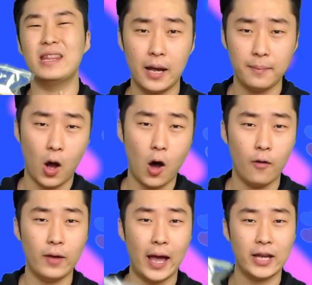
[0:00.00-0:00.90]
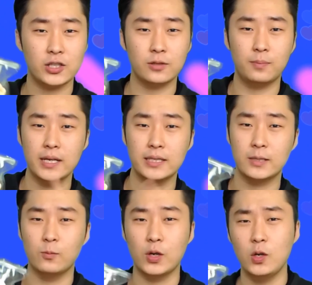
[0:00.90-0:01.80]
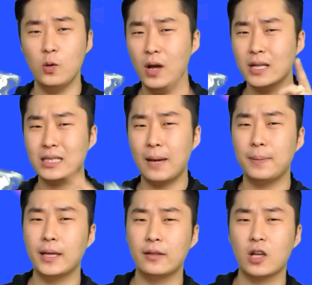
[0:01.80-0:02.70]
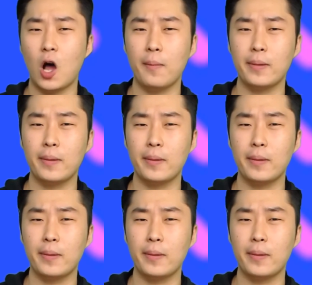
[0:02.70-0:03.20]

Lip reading: or of actual person were you. Type it down in the comment